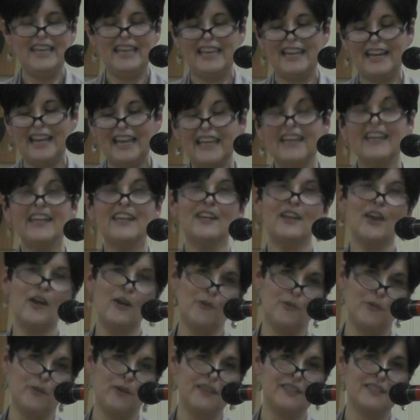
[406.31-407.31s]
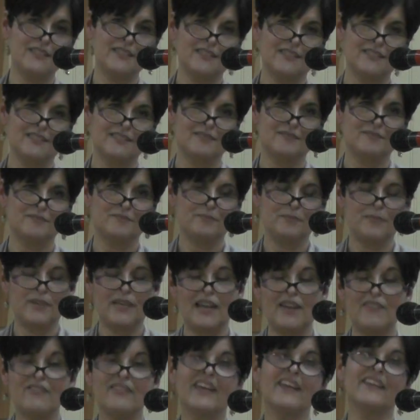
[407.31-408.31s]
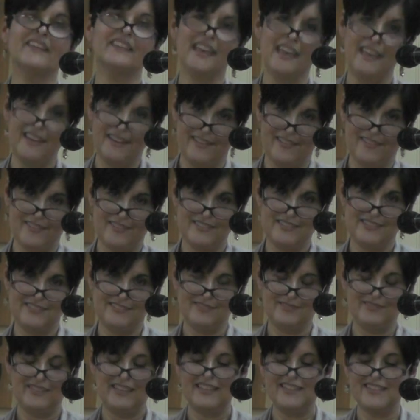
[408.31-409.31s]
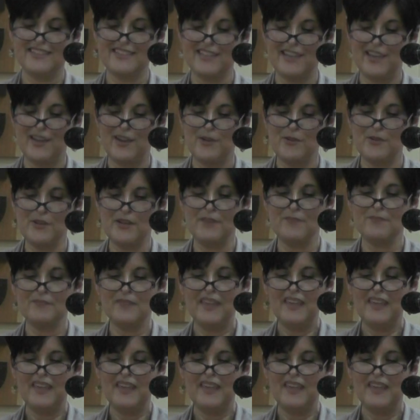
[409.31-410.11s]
and I didn't know it, but I found out, and so